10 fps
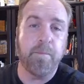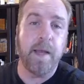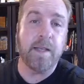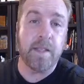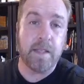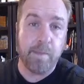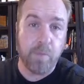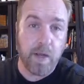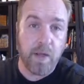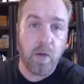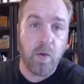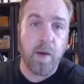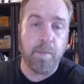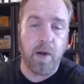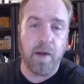basically bring you
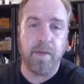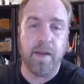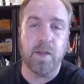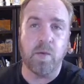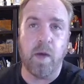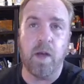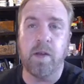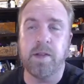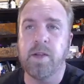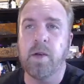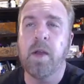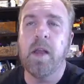a profit as well. And so